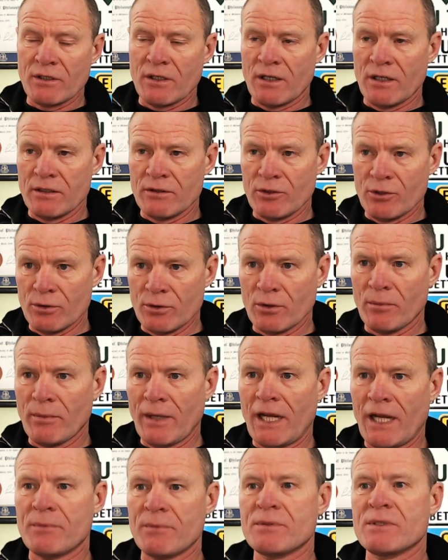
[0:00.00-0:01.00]
on Google
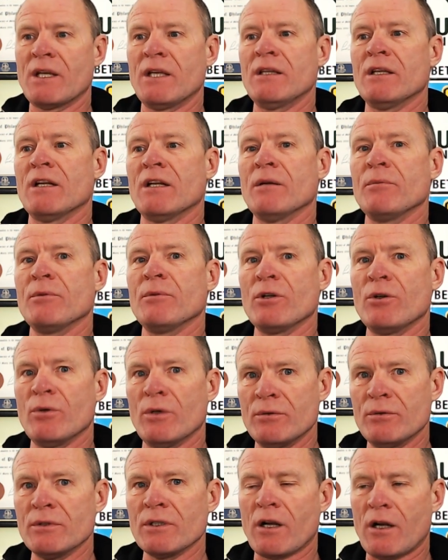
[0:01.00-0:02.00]
Maps, and then I'm going to go
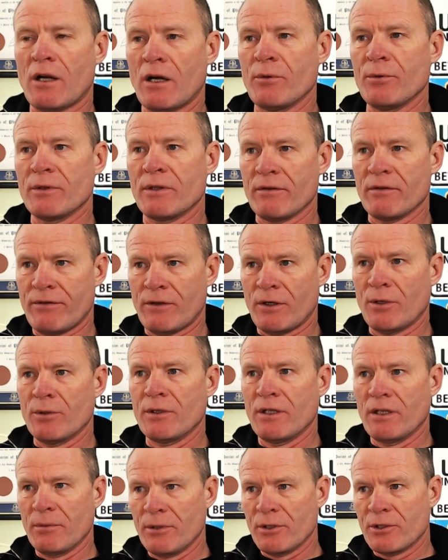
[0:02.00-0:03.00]
out in the car with the phone
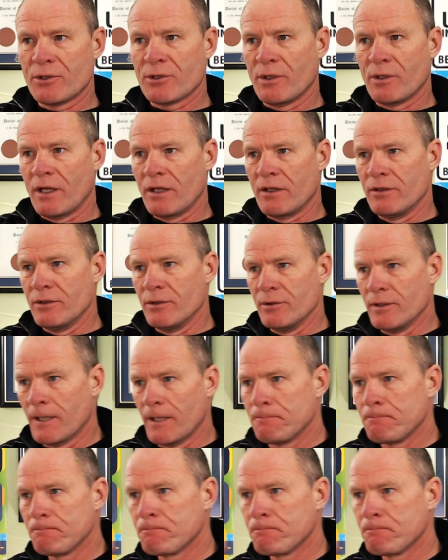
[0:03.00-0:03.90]
and I'm going to show you how to do that.